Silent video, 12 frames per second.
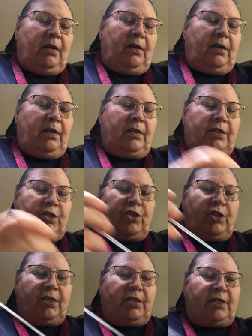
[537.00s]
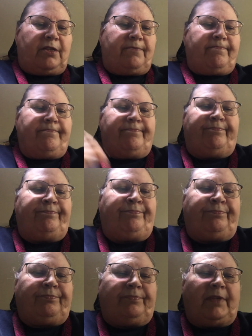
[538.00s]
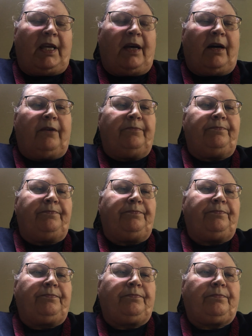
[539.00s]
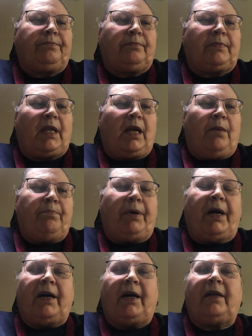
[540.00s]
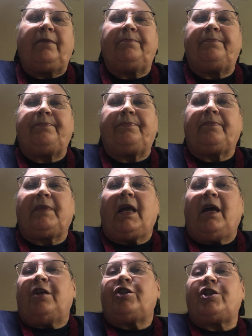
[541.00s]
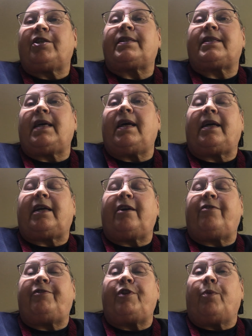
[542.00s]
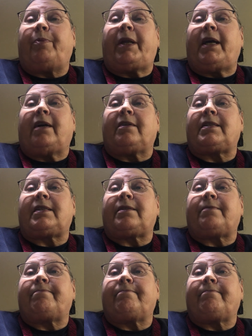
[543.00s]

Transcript: It's just, yeah. But just think, if nobody else